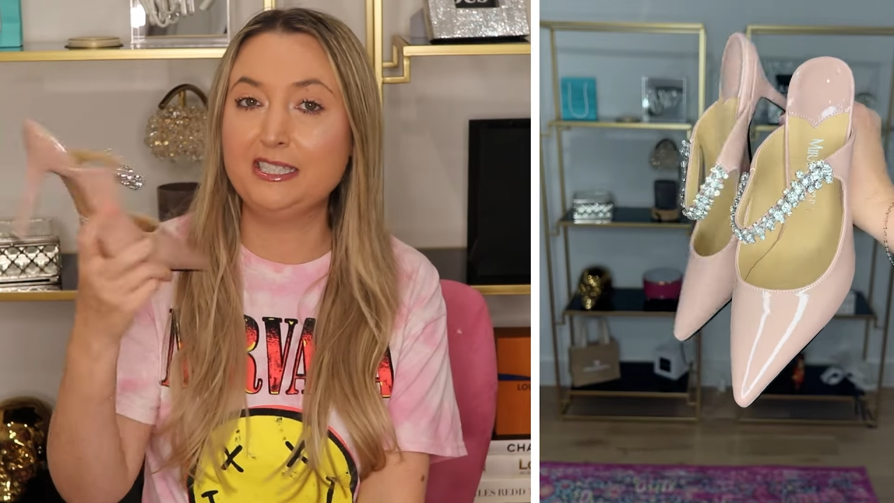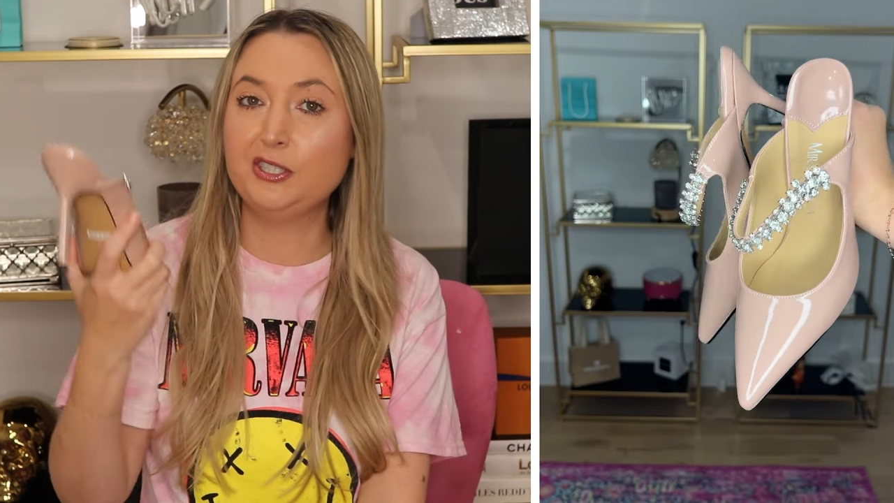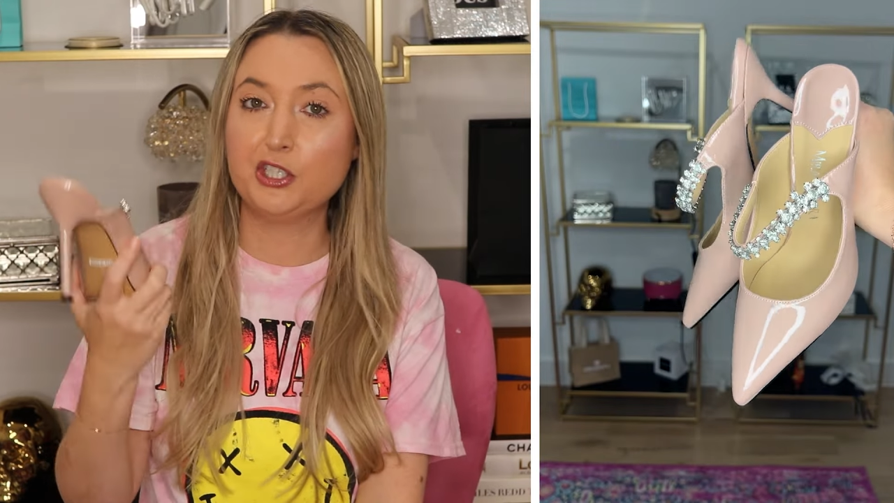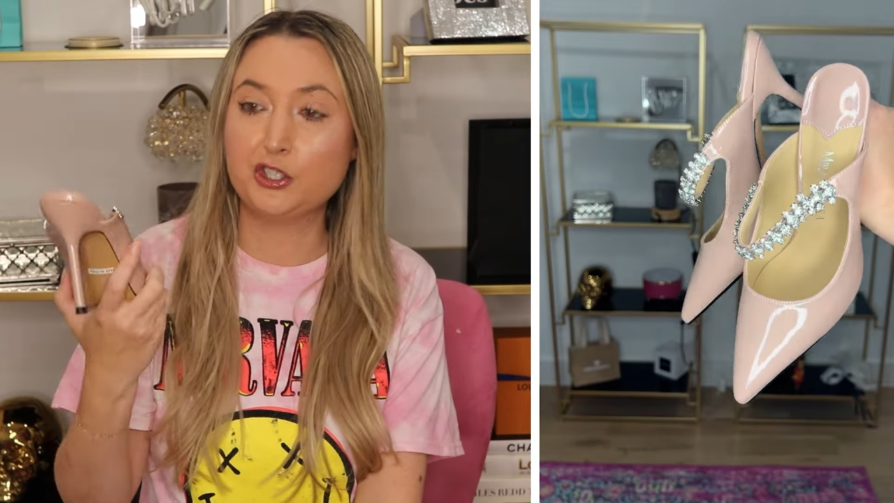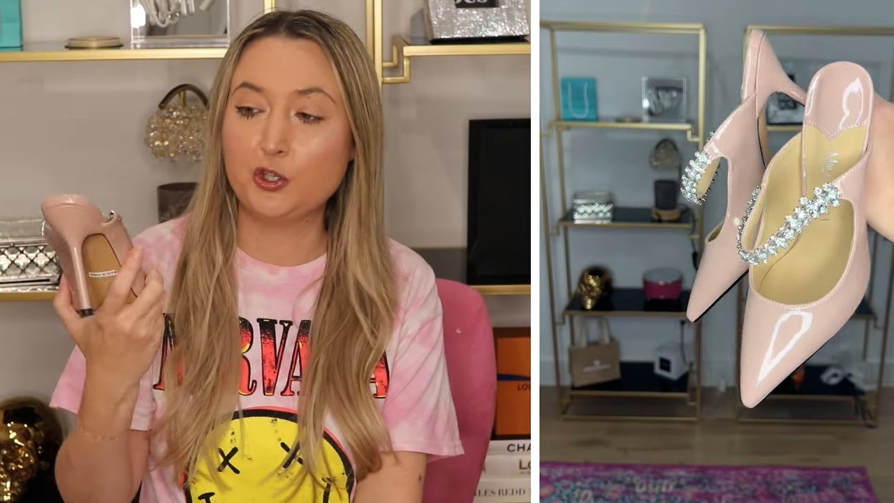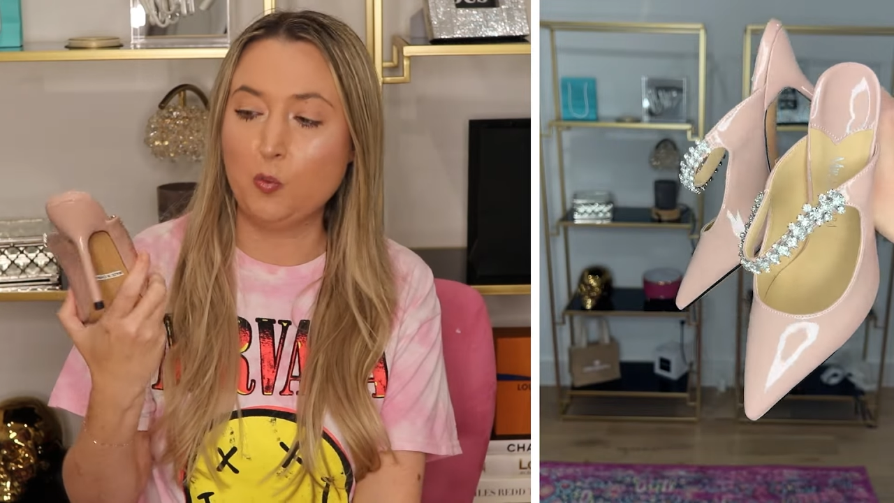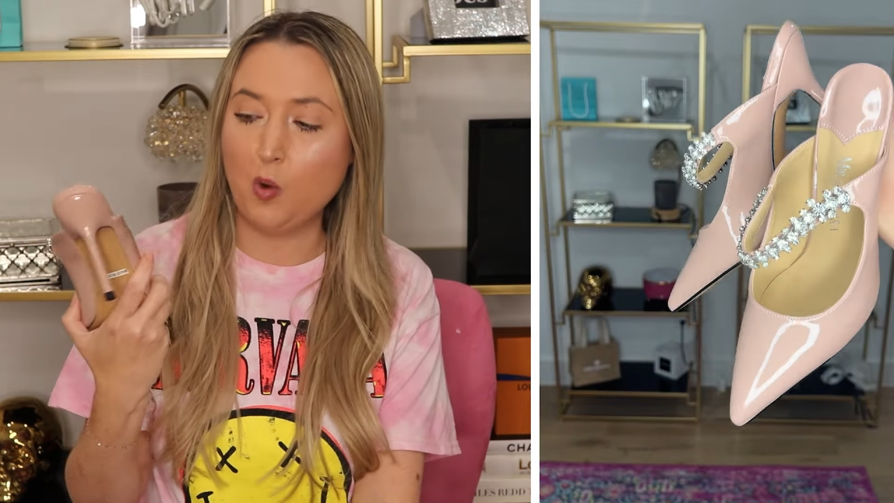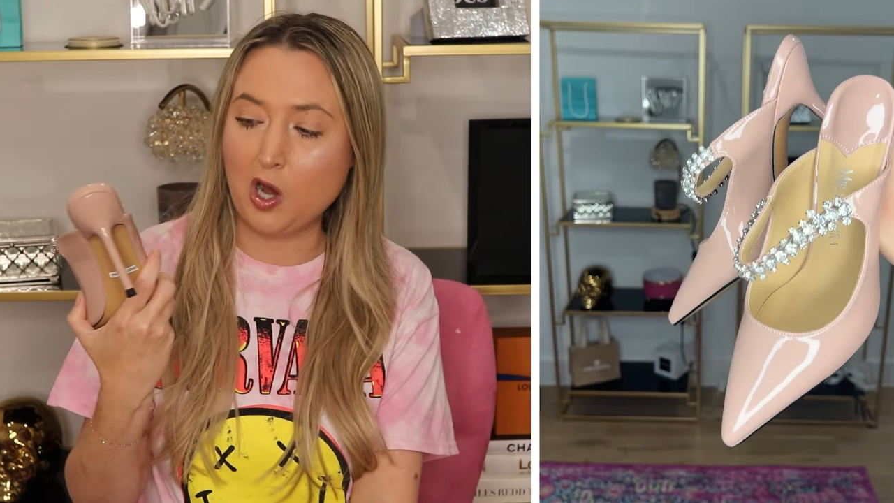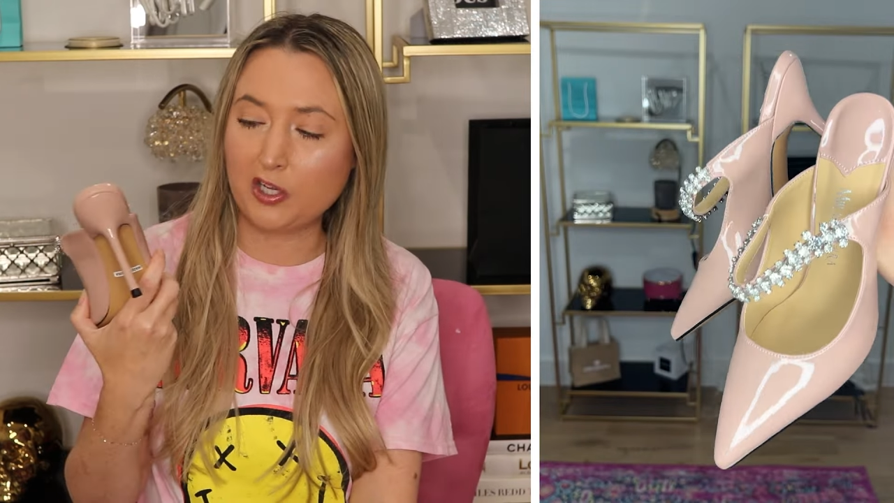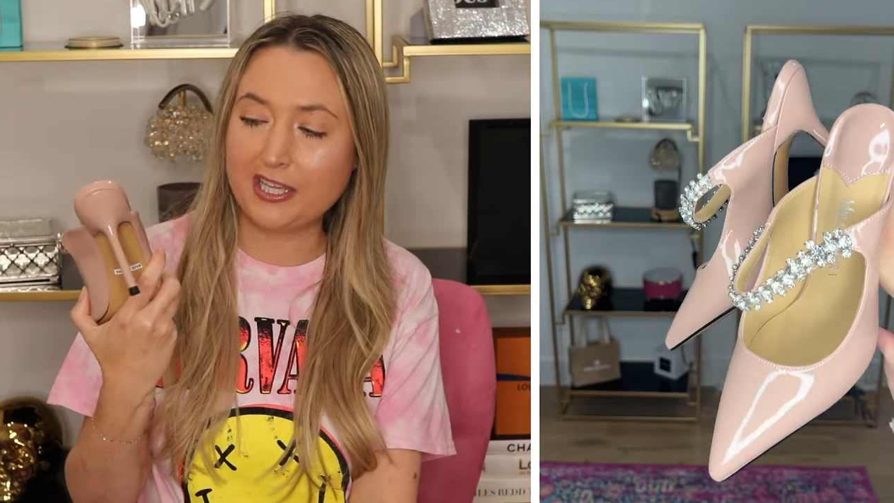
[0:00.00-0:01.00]
easier to
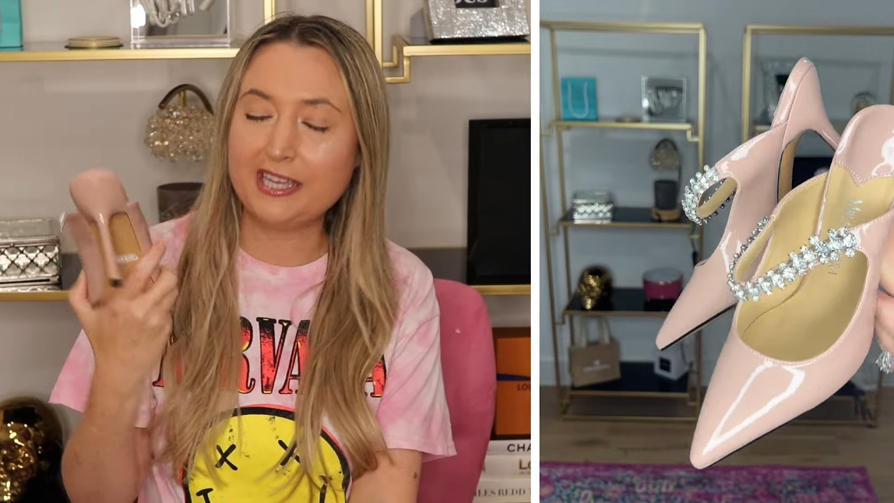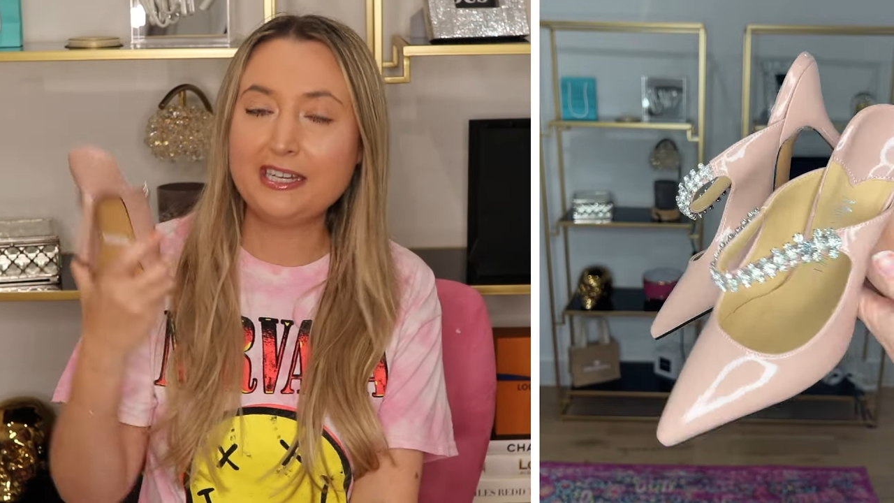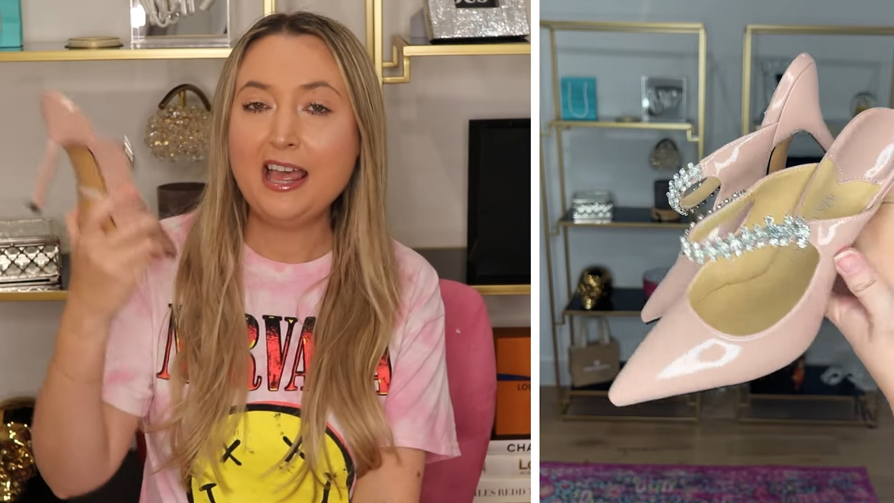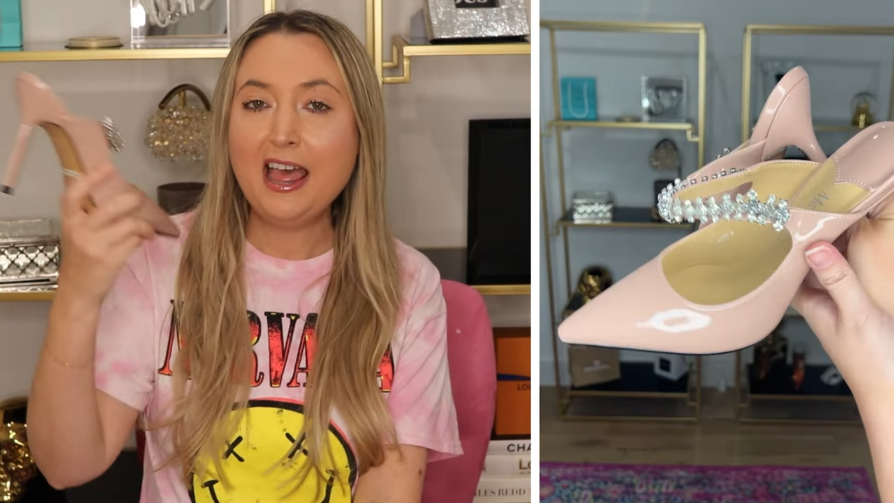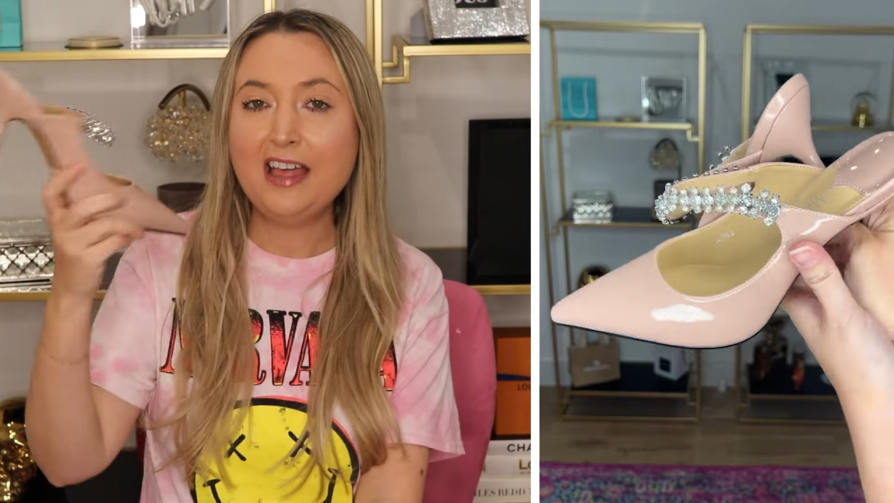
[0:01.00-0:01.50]
walk in